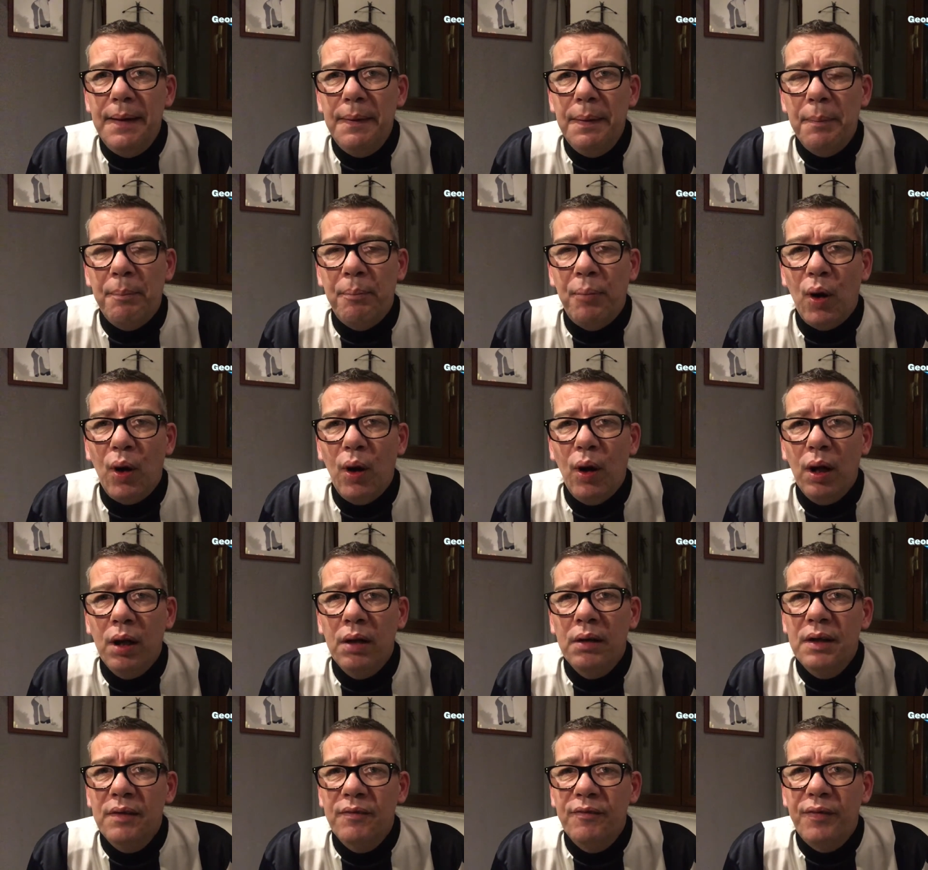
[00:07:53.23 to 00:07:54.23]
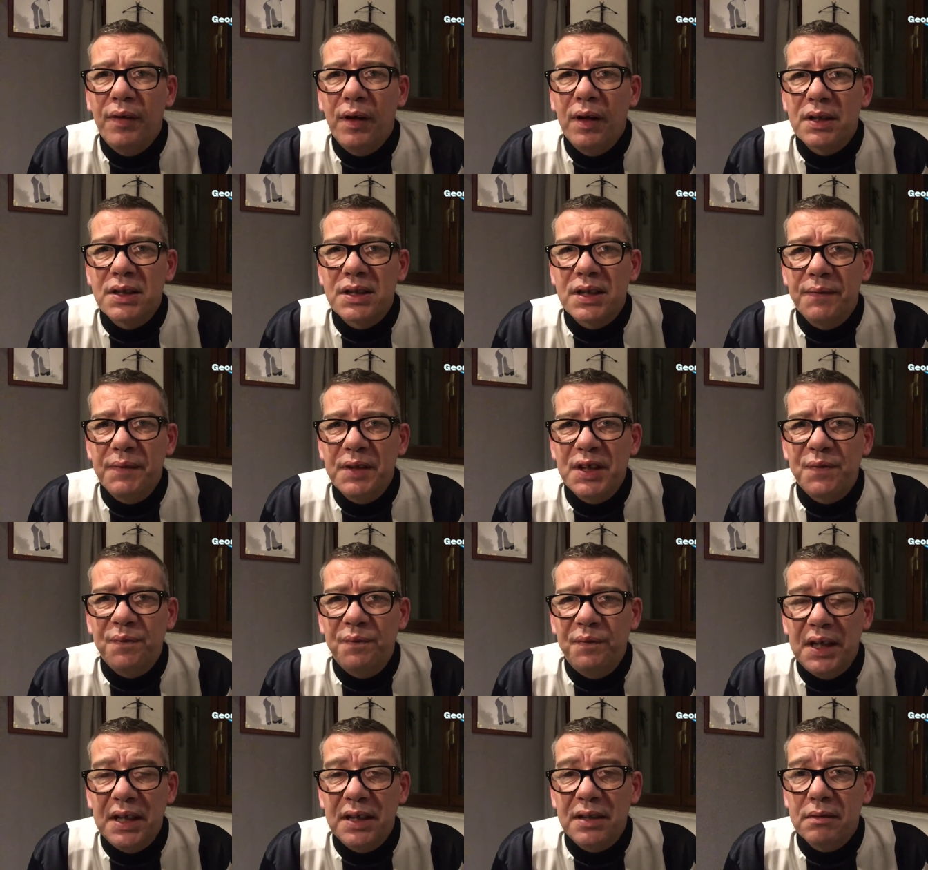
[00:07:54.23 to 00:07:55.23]
the ball falls to his
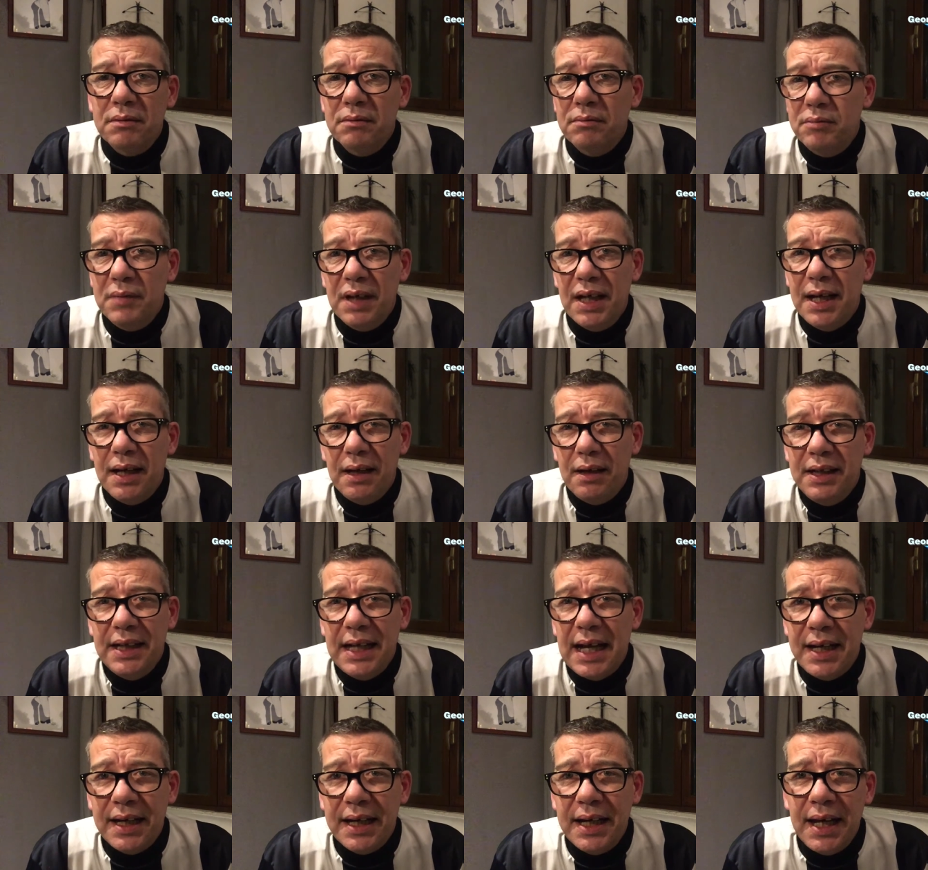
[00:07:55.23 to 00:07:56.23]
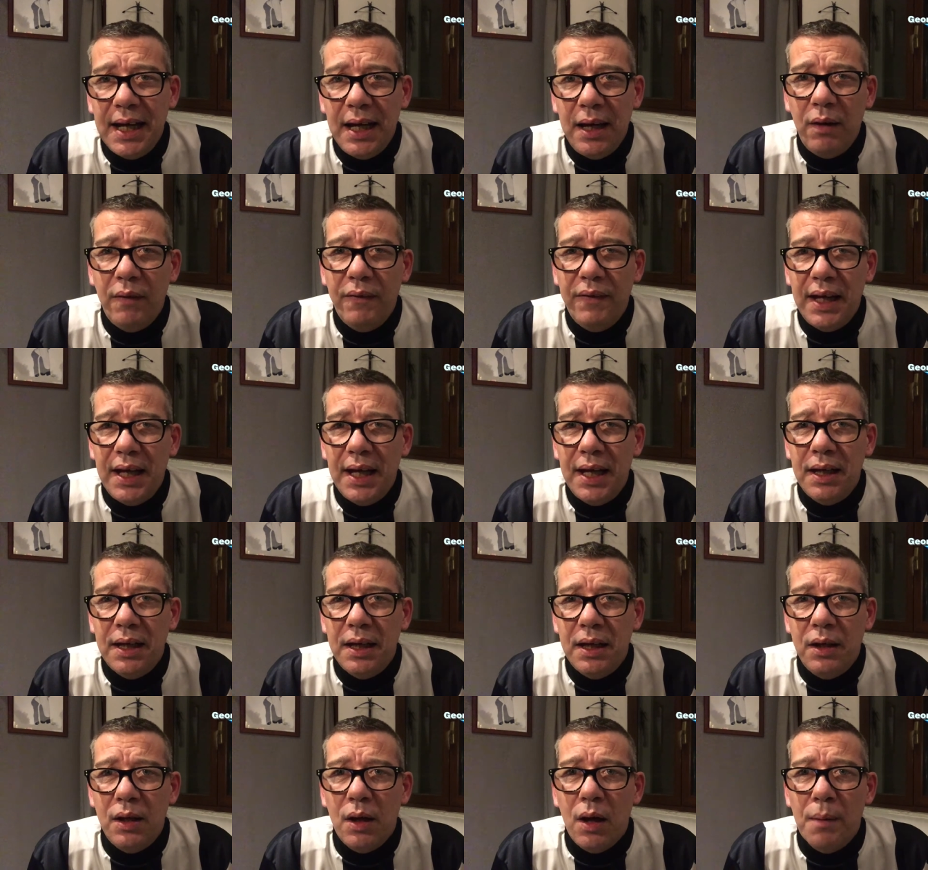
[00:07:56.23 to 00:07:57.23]
feet yet again on the
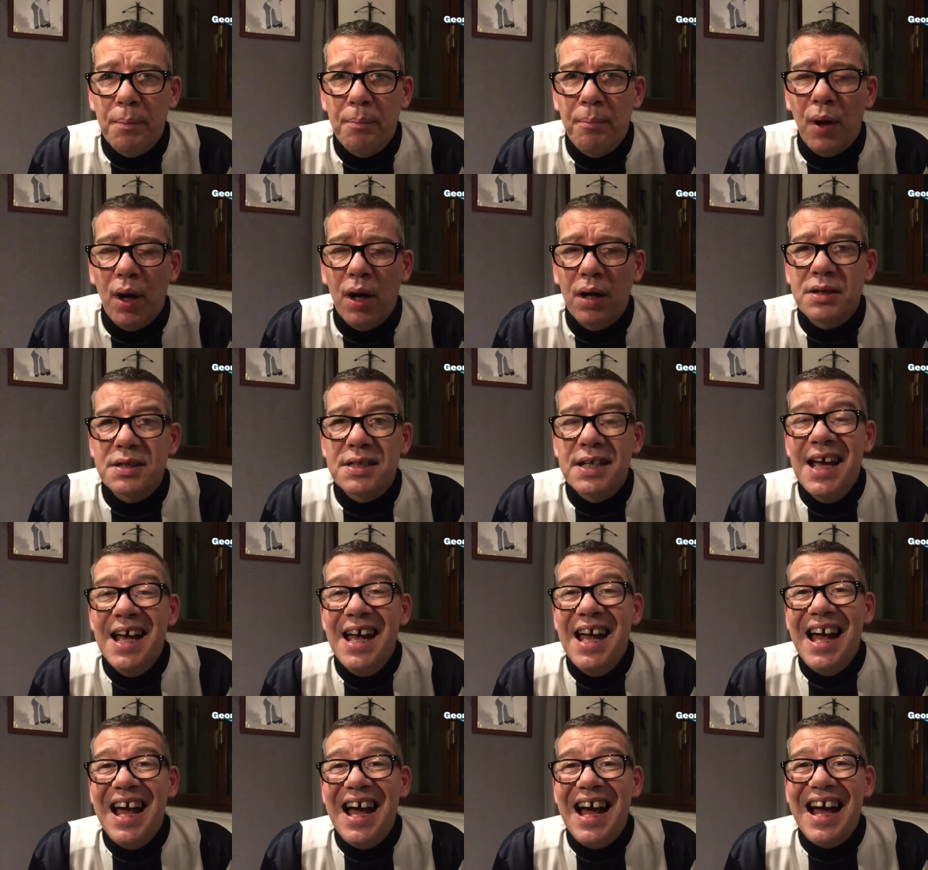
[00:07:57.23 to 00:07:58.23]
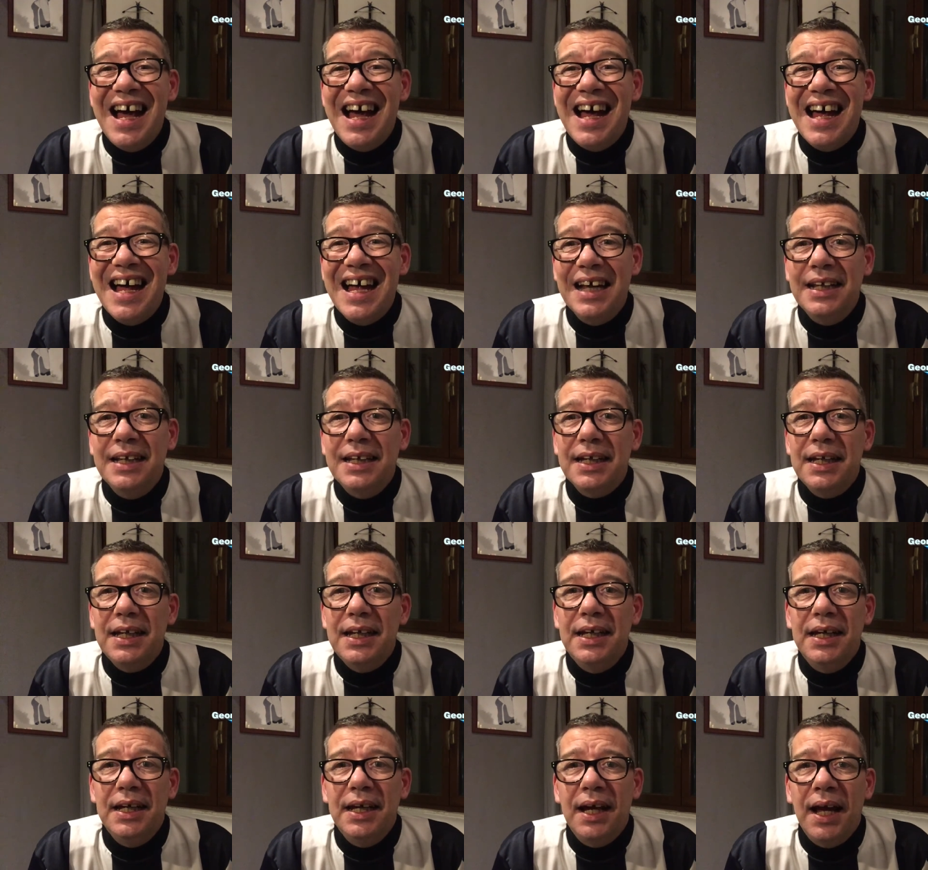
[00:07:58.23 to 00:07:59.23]
18-yard box, and
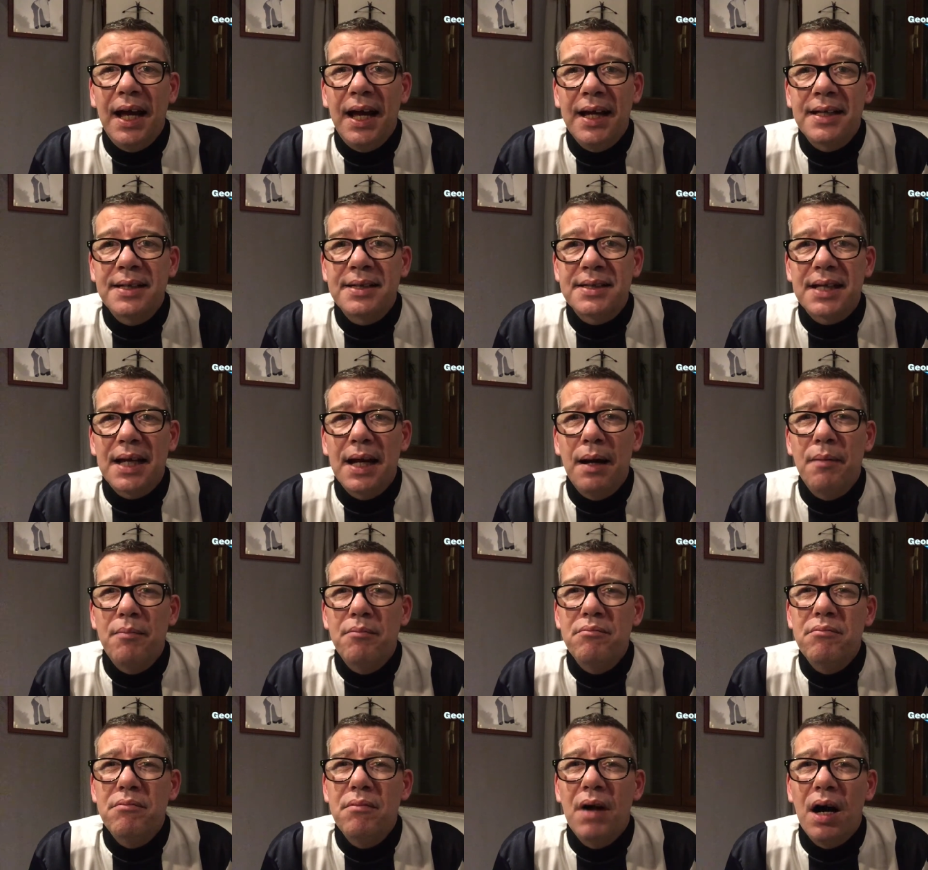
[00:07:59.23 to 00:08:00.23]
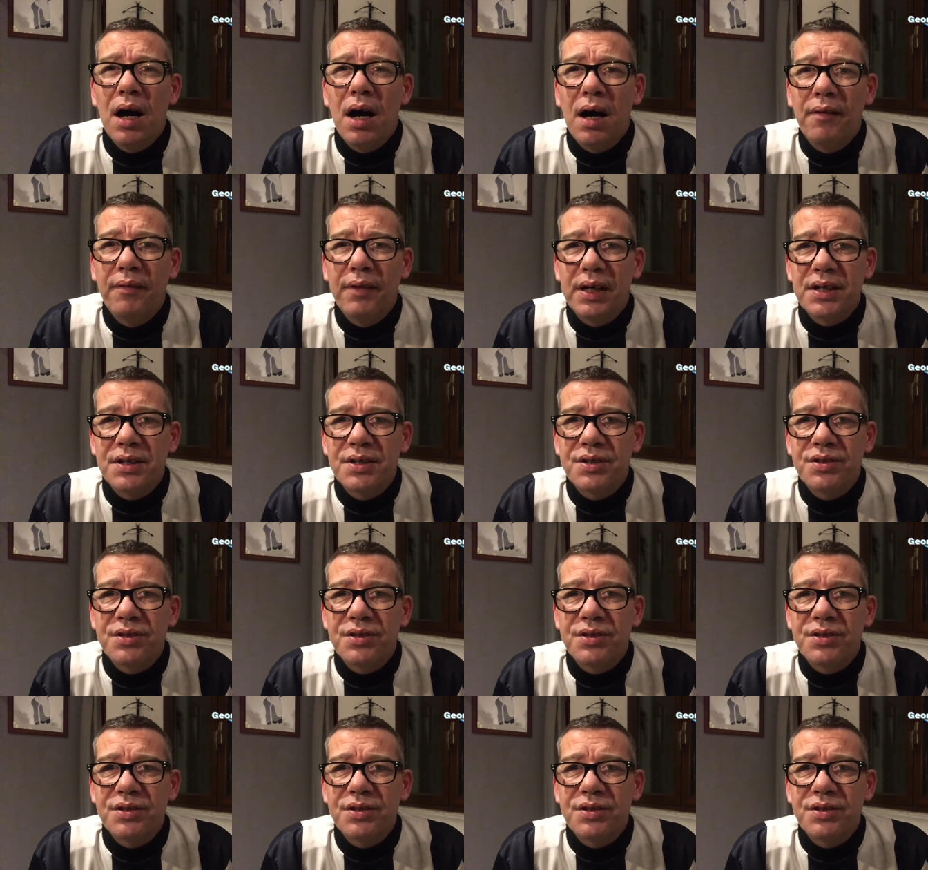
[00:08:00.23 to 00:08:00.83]
he hits a marvellous